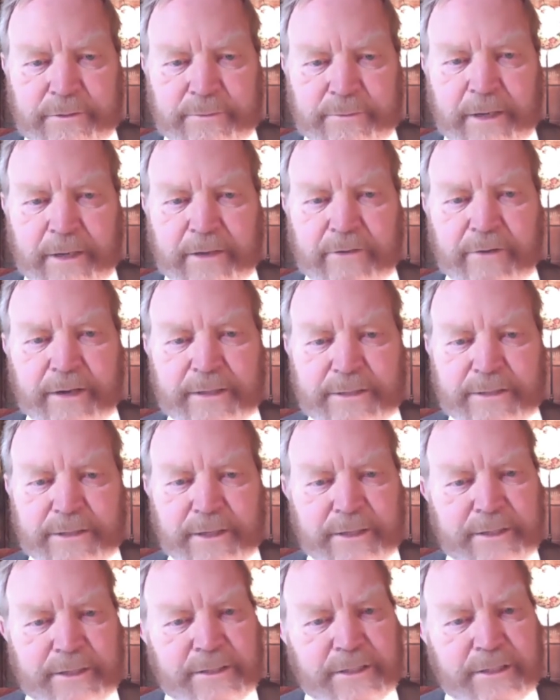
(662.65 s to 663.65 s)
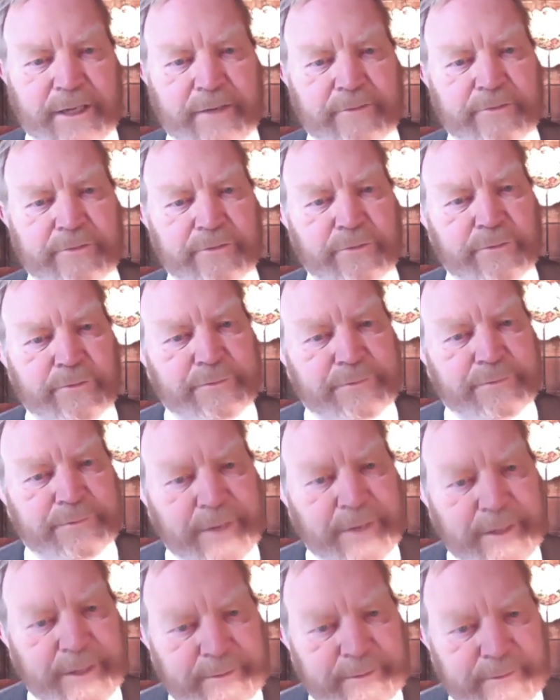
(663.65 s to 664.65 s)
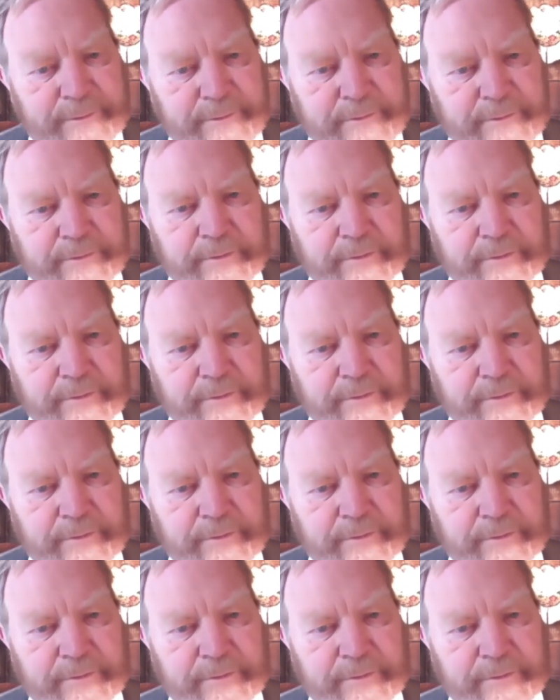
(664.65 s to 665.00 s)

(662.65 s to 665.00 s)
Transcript: By grace are ye saved through faith.